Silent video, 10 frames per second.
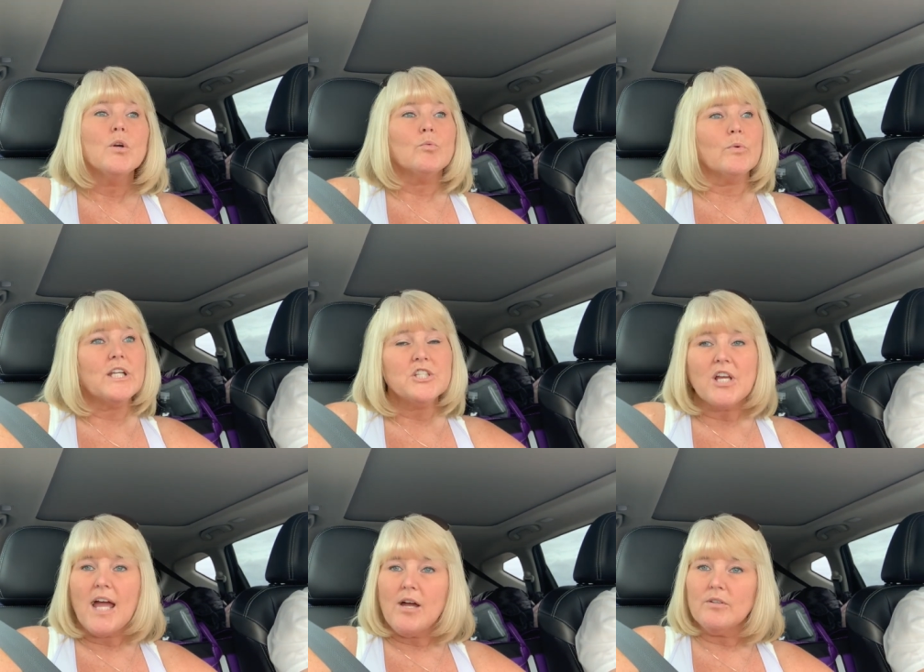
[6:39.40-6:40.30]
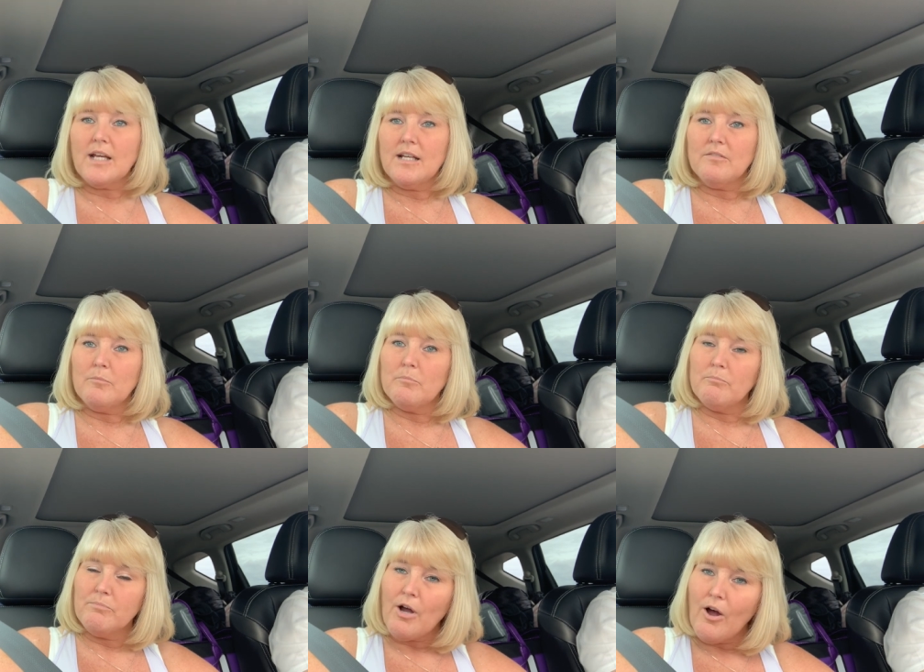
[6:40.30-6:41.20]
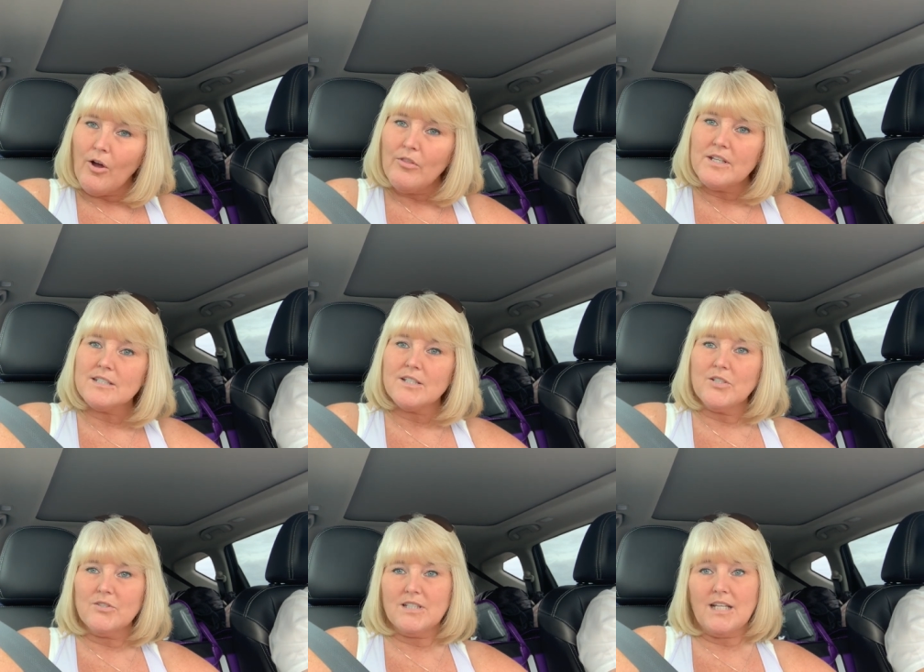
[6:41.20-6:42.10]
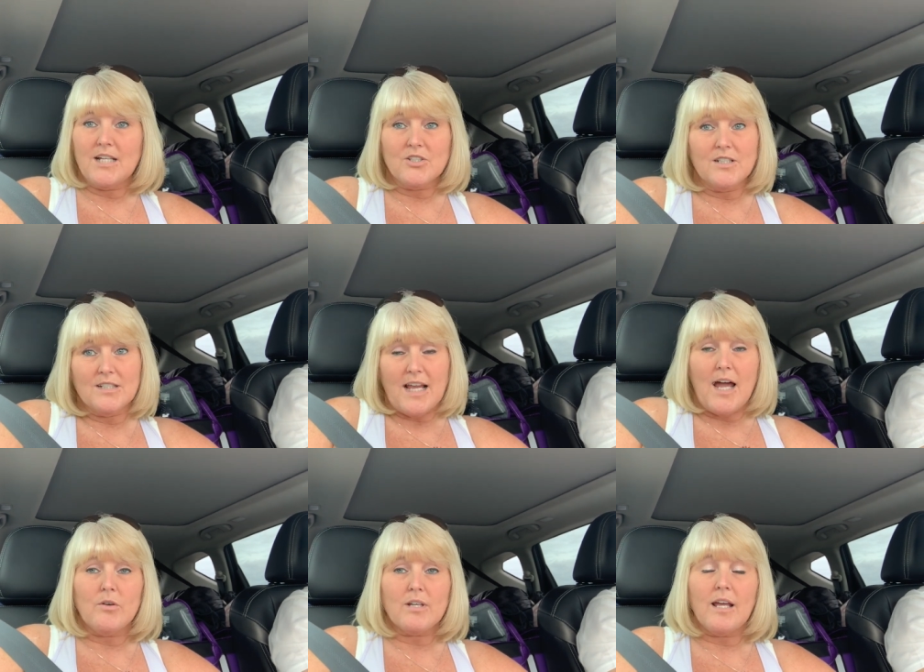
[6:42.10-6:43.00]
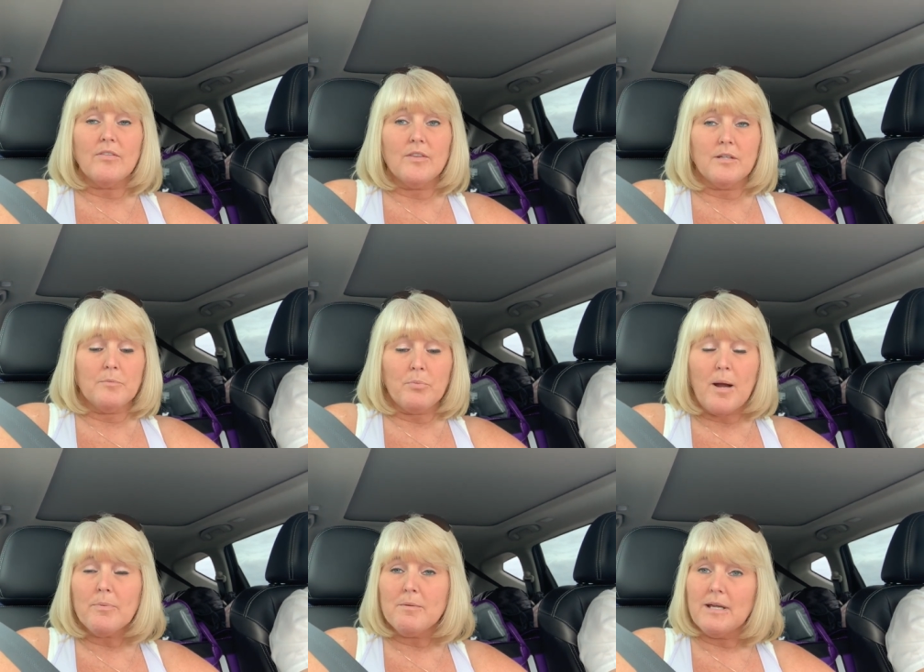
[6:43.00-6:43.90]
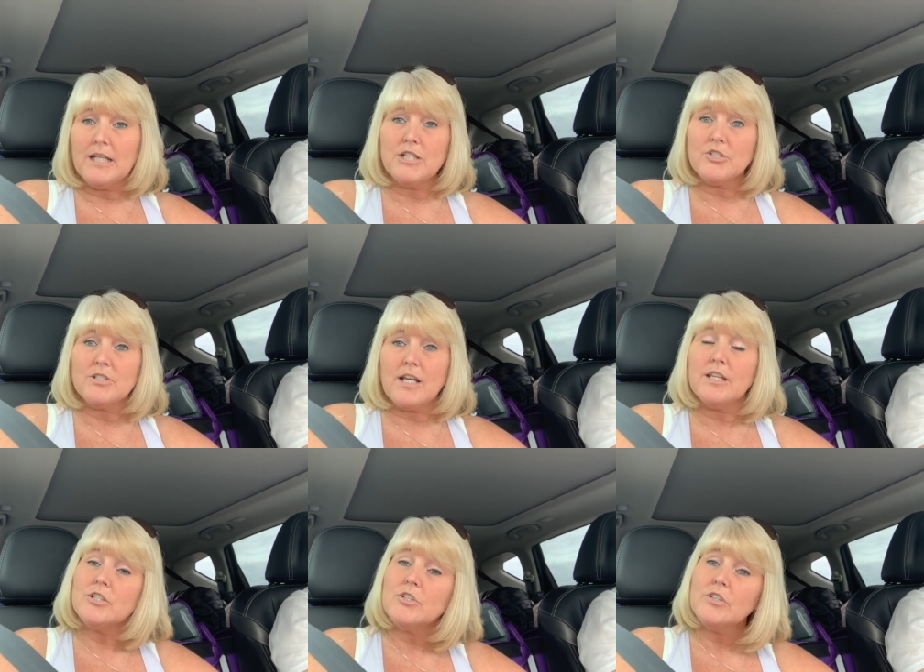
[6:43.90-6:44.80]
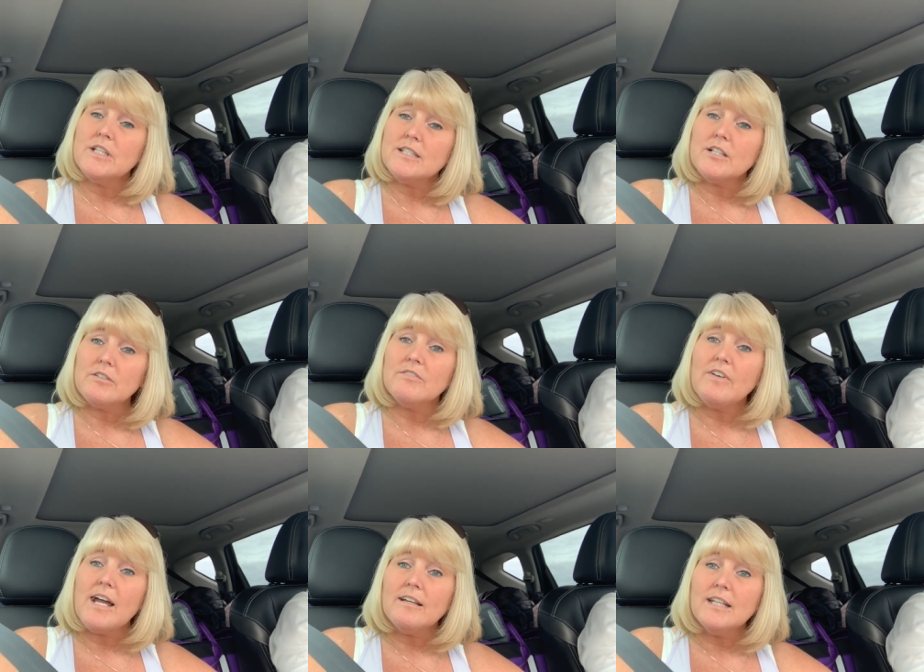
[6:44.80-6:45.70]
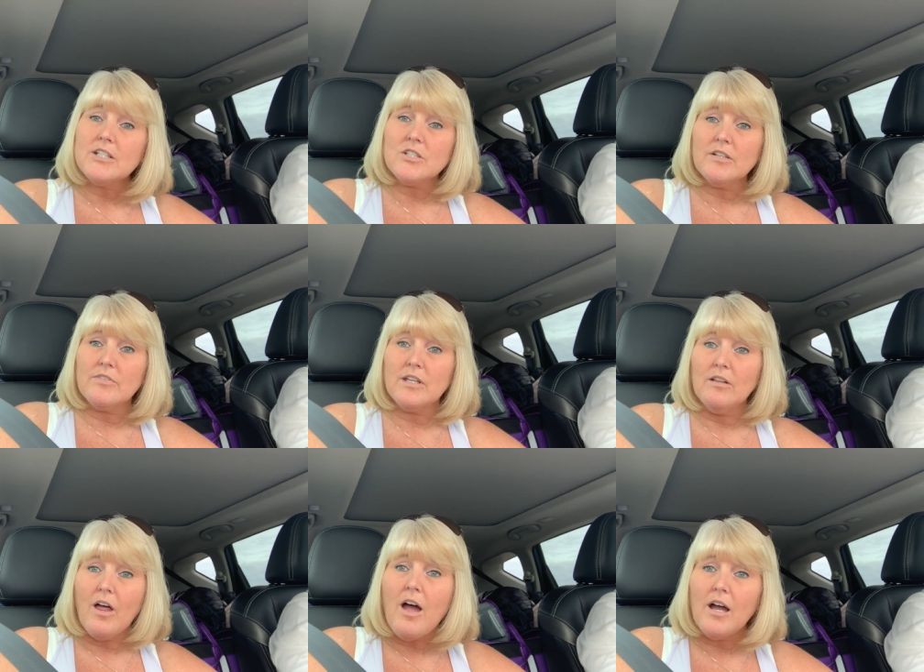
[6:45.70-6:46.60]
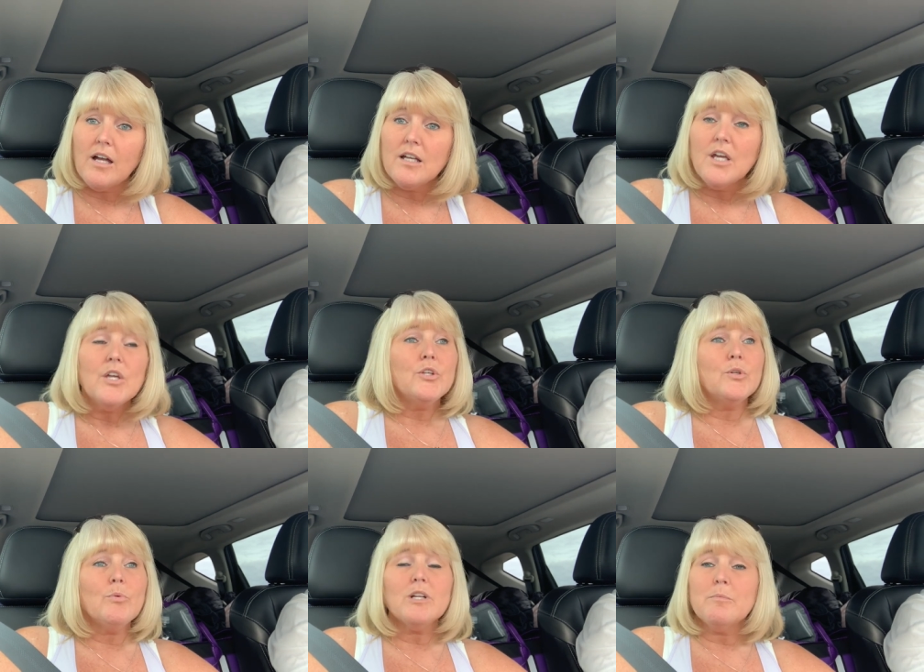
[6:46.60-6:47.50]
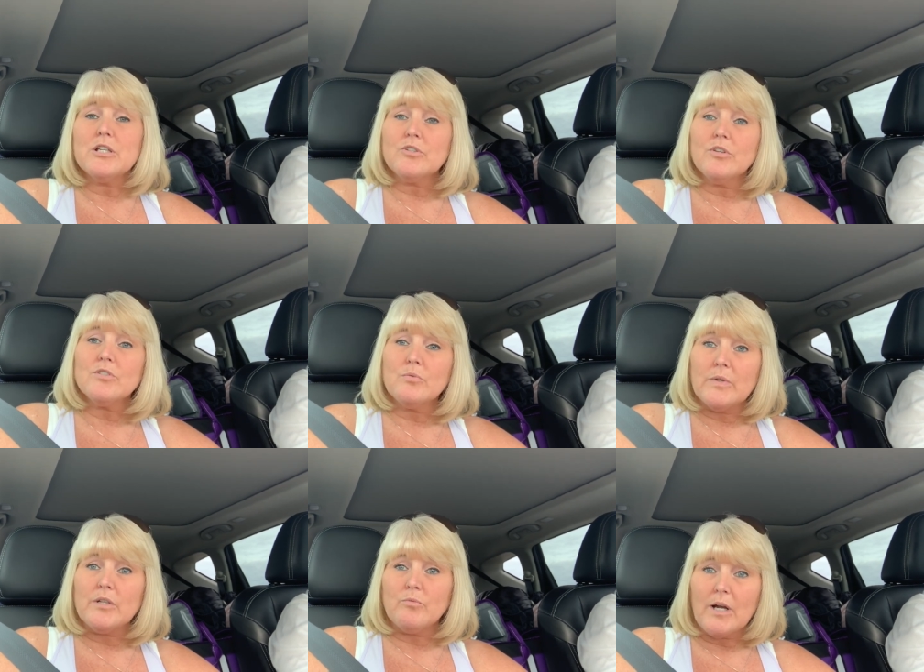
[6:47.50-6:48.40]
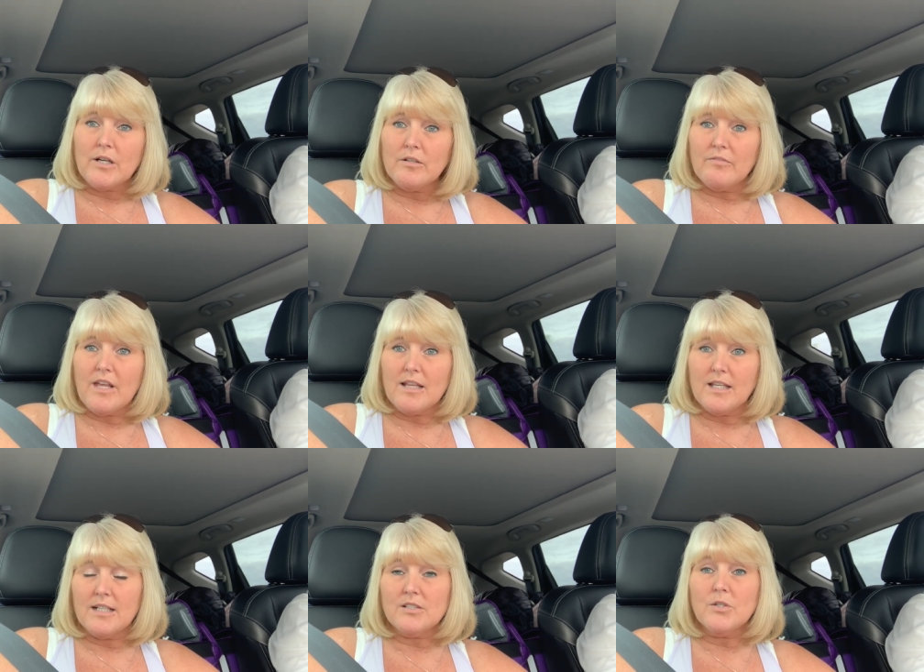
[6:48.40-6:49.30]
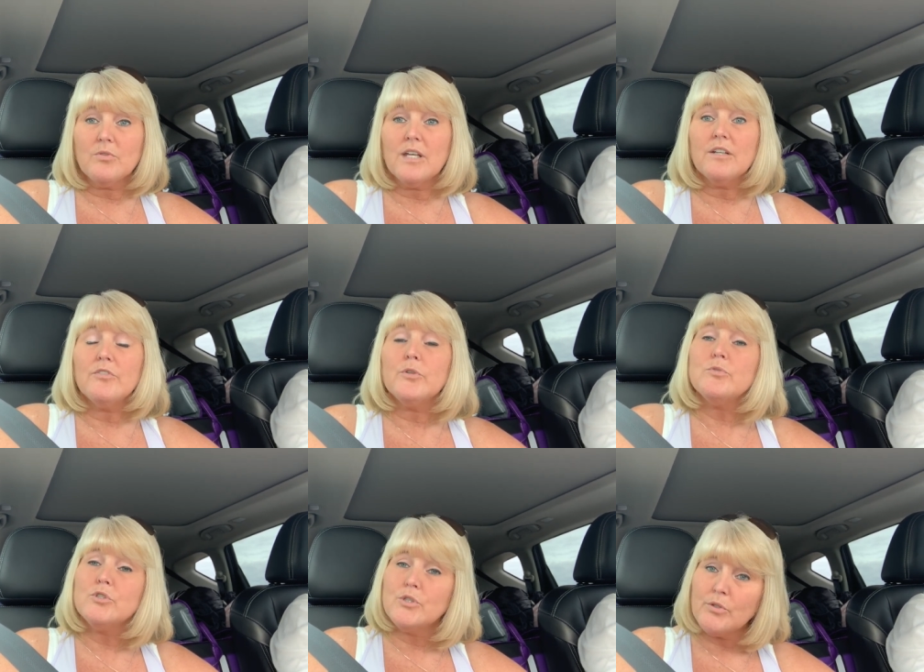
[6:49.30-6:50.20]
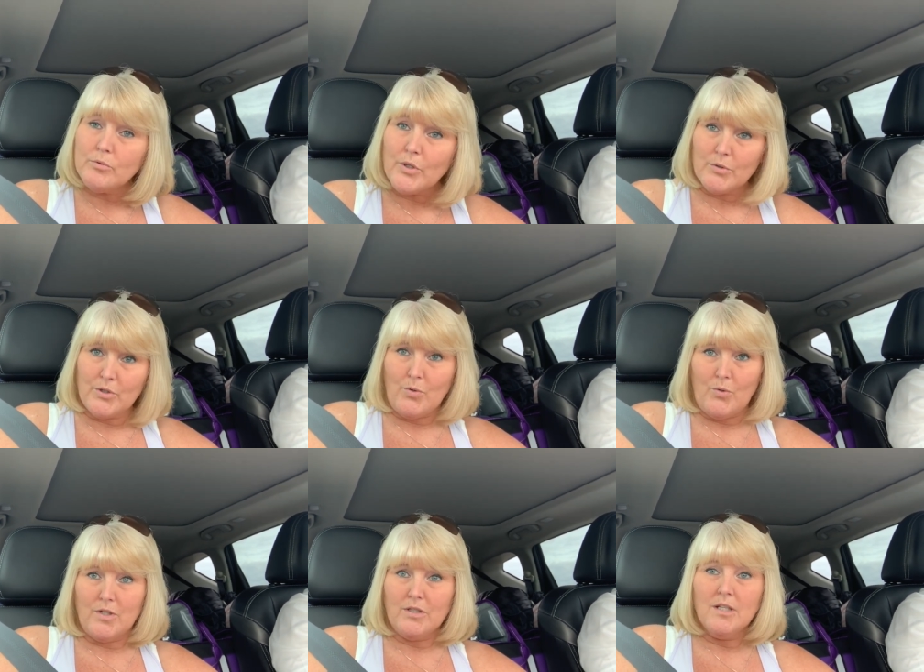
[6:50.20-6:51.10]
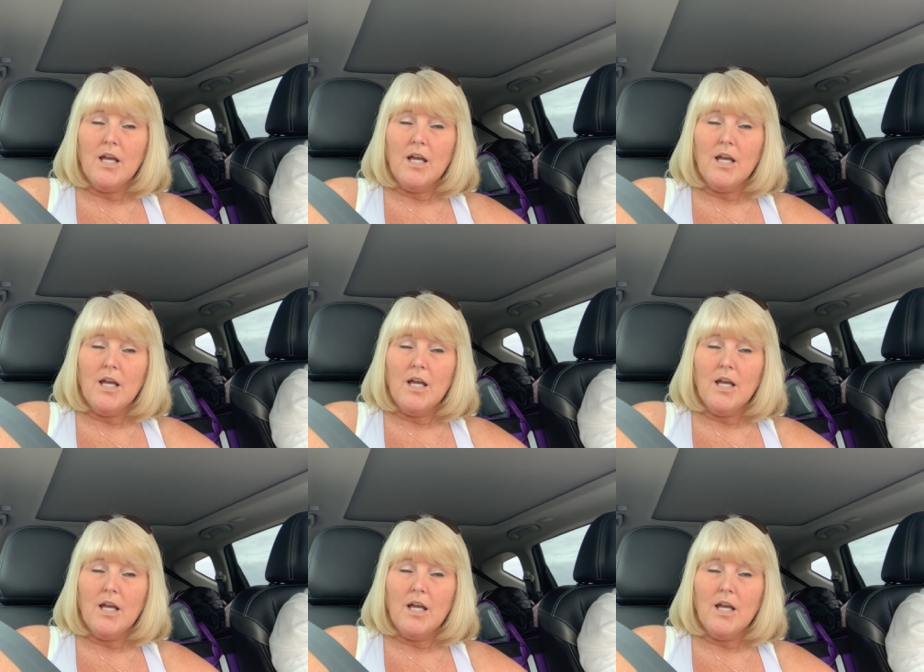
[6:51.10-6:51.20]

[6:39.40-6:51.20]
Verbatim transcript: reach out and call these associations out and the property managers and the attorneys that are in violation of the law, you want to make sure there's a written record of that thing. So then if you do go to court,